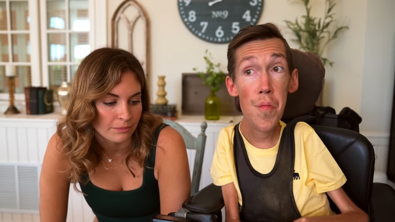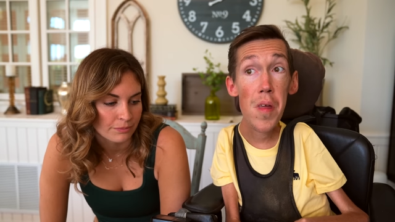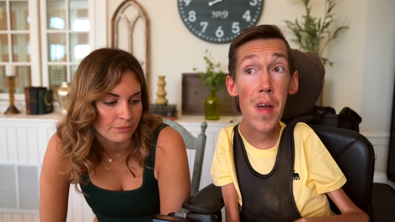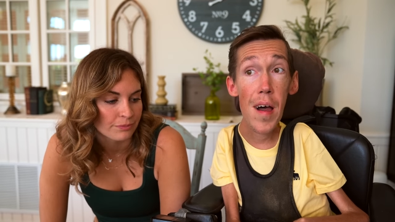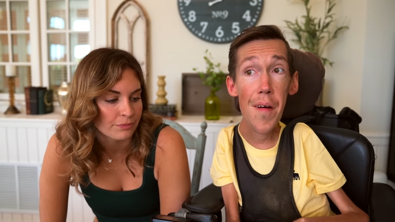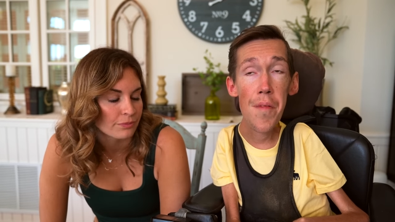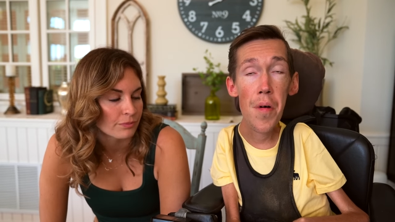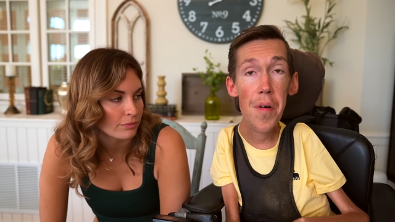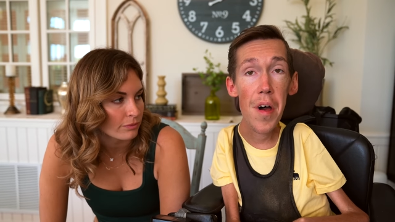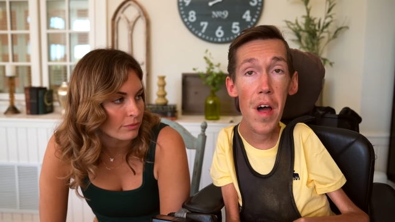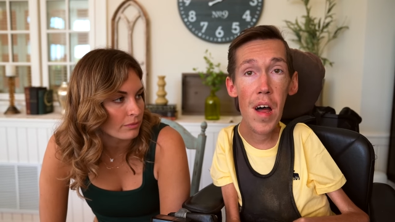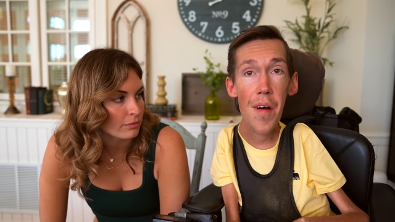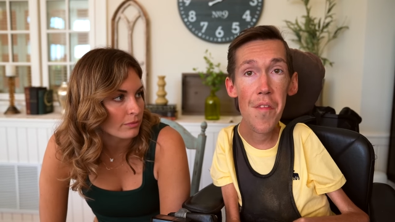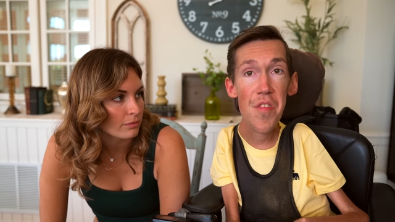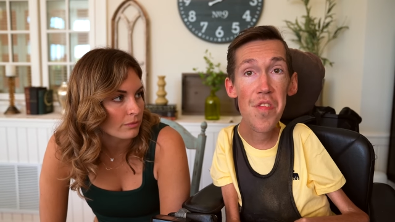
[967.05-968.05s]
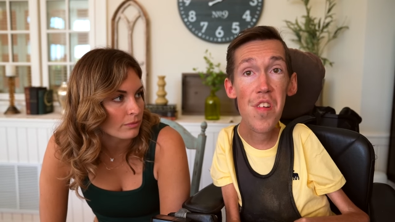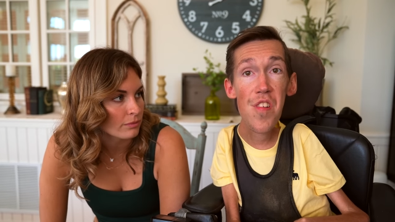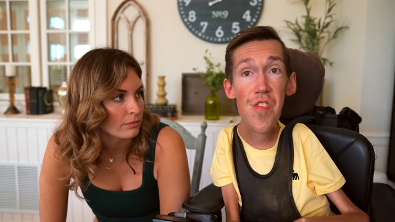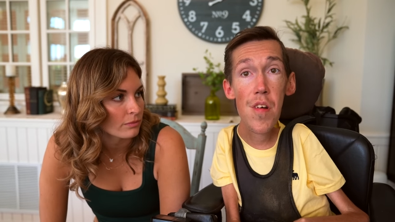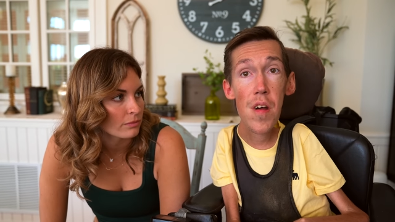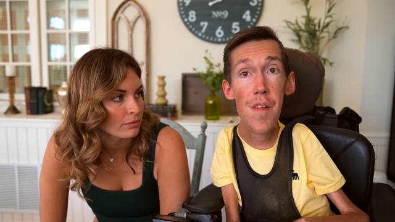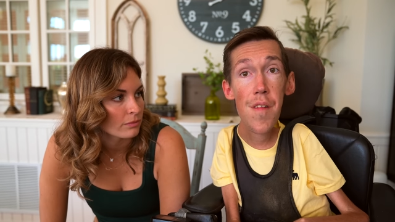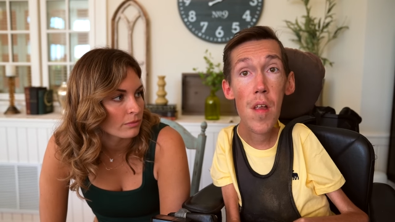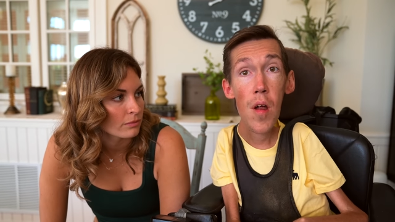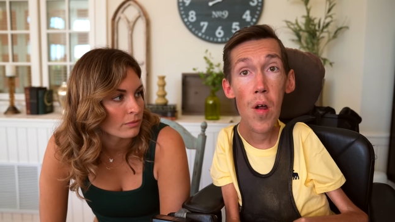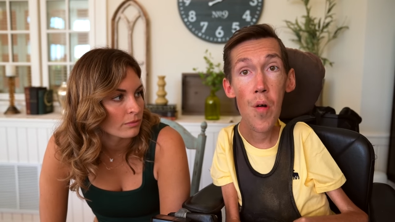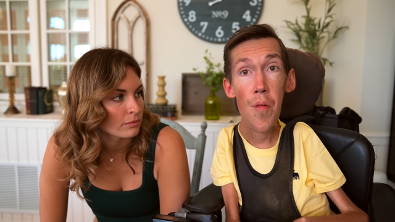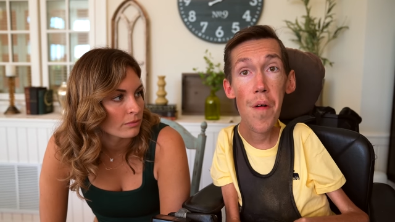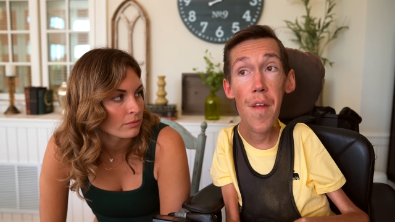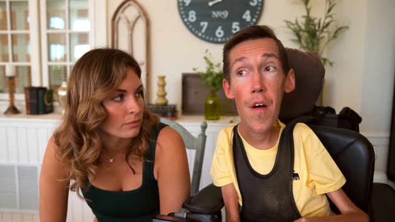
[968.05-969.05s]
Speaker 1: we have a conversation
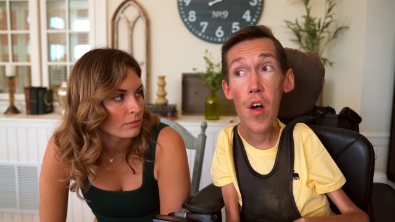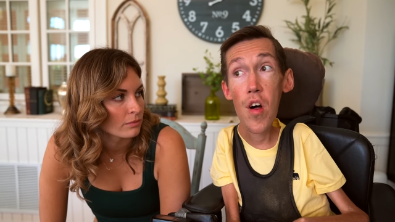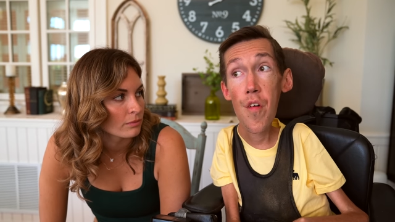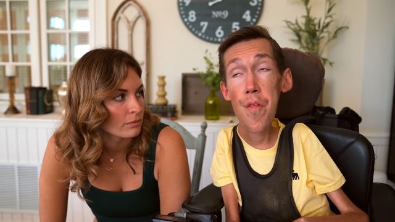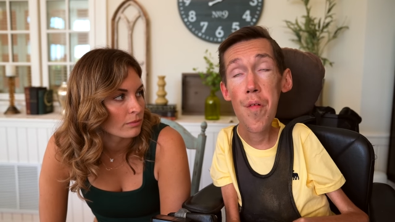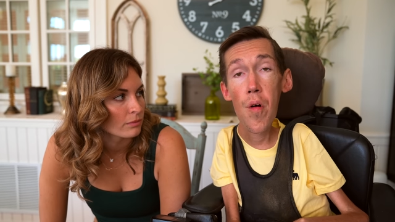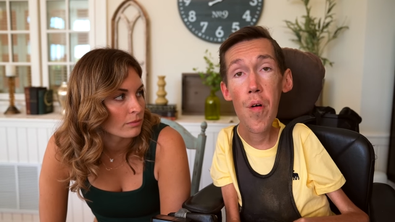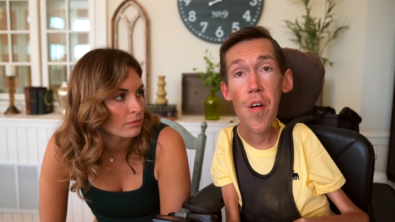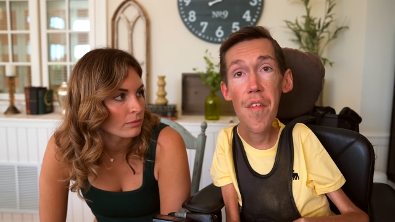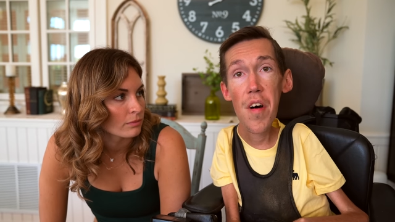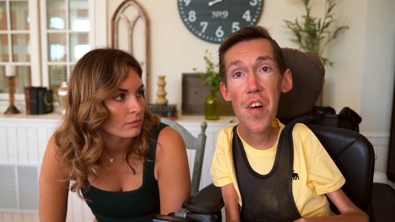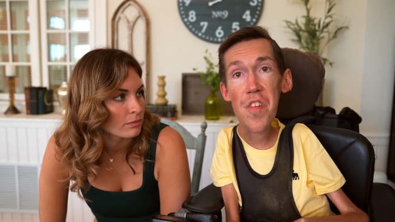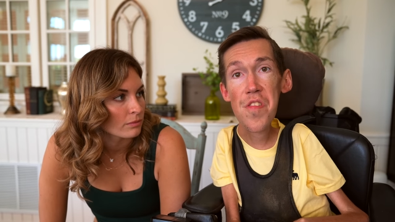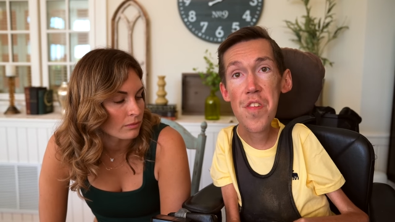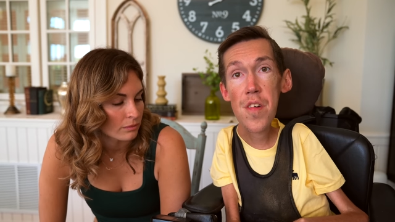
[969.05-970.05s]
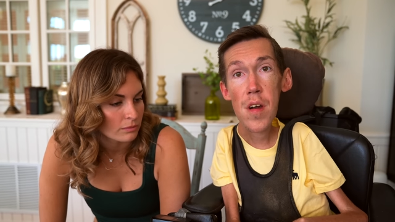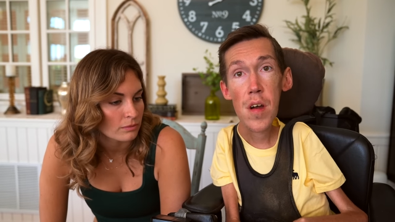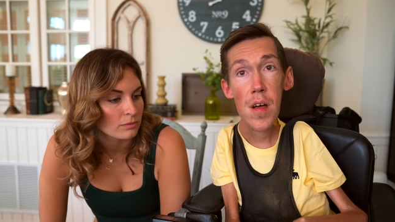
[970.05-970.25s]
with all four of us.